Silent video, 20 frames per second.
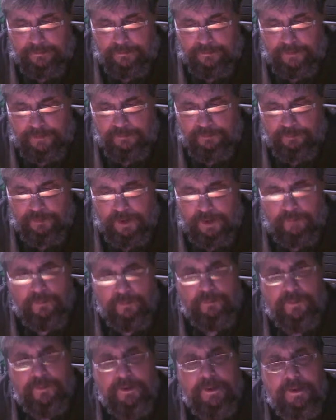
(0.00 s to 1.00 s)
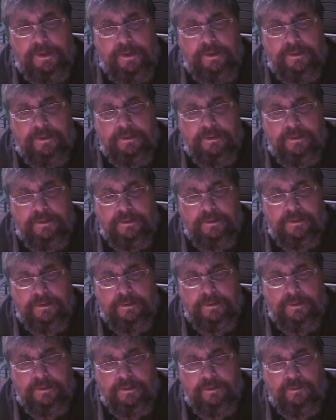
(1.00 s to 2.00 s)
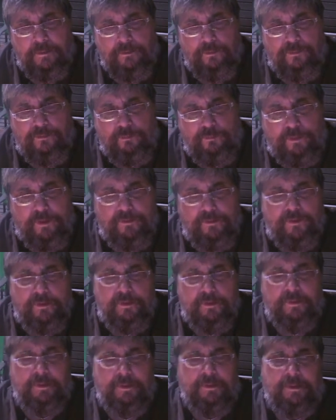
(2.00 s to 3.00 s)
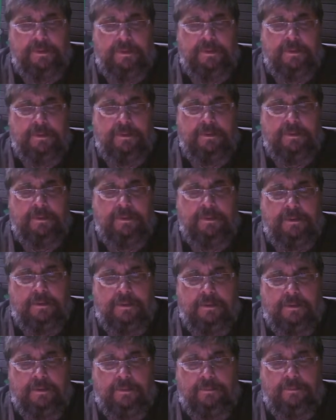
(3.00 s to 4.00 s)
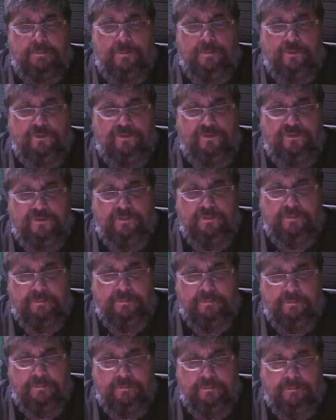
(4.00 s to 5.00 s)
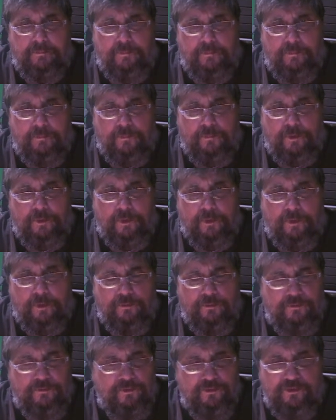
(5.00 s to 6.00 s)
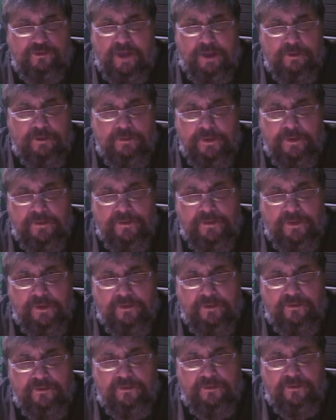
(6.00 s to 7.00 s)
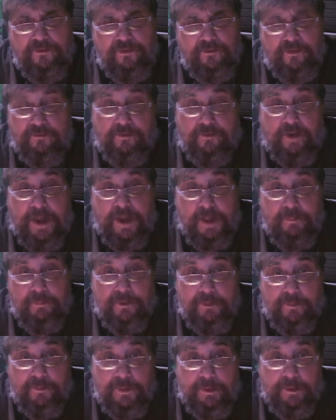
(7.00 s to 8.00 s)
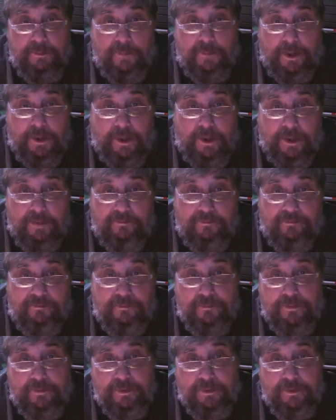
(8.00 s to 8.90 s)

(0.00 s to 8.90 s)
That probably was one of the most earth-shattering things that has ever happened to me in my life,